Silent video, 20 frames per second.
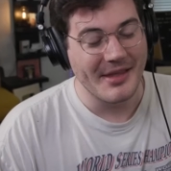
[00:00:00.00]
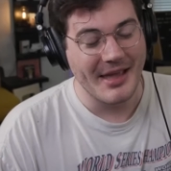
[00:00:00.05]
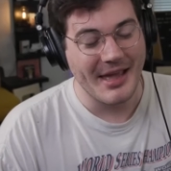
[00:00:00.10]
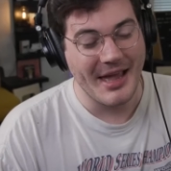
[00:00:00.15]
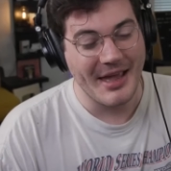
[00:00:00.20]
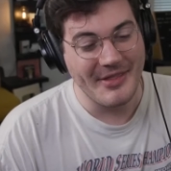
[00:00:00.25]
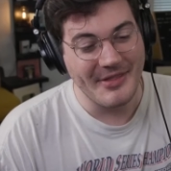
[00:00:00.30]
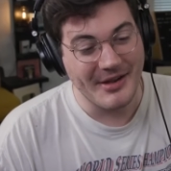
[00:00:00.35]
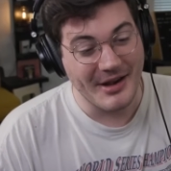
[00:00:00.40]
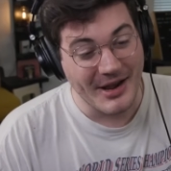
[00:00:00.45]

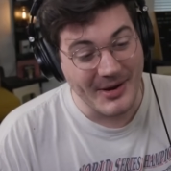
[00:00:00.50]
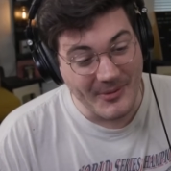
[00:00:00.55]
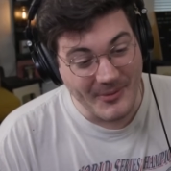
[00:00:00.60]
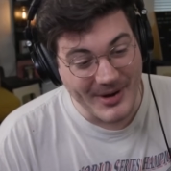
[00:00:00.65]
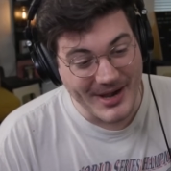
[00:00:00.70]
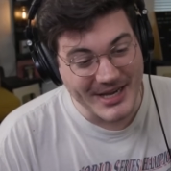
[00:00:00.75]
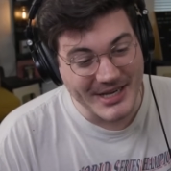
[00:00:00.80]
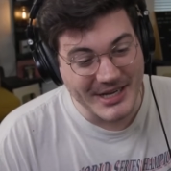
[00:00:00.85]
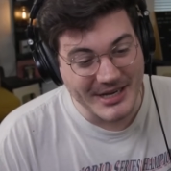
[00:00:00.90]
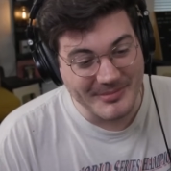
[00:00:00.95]
And then I
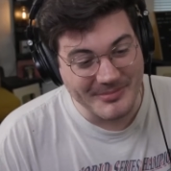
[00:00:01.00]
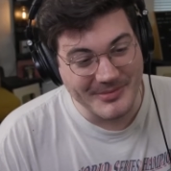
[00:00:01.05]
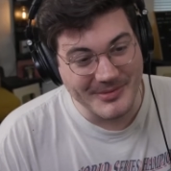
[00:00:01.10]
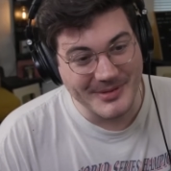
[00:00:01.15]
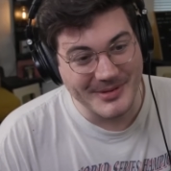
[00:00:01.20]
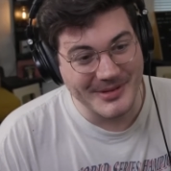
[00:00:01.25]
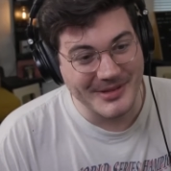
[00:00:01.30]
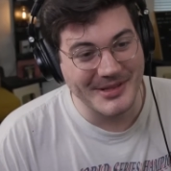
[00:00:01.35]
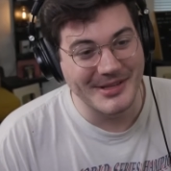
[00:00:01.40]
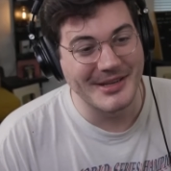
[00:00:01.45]
wake up
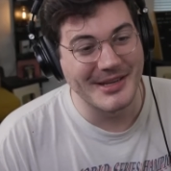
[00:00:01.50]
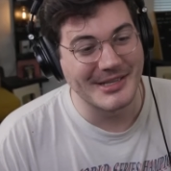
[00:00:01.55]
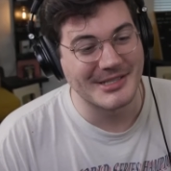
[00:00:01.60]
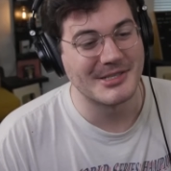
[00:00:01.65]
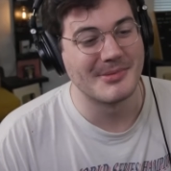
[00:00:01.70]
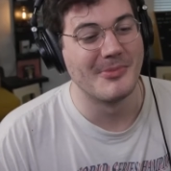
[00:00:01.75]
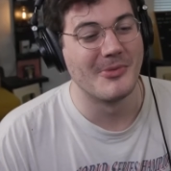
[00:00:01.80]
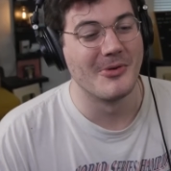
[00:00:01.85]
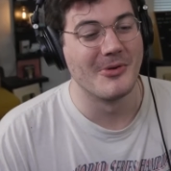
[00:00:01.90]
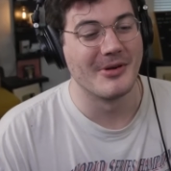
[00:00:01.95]
the
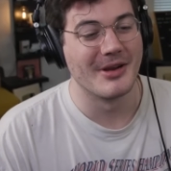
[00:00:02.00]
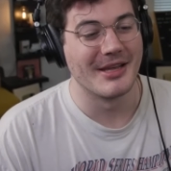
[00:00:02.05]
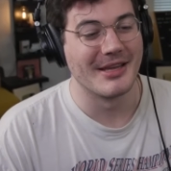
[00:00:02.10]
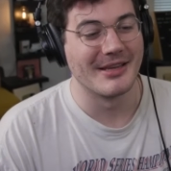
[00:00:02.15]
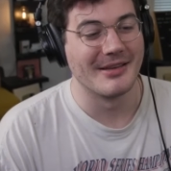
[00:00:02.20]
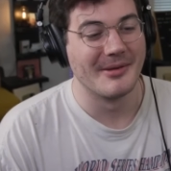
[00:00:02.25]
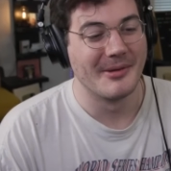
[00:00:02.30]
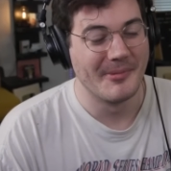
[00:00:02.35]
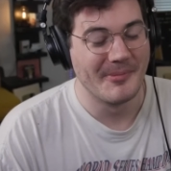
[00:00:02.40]
next morning.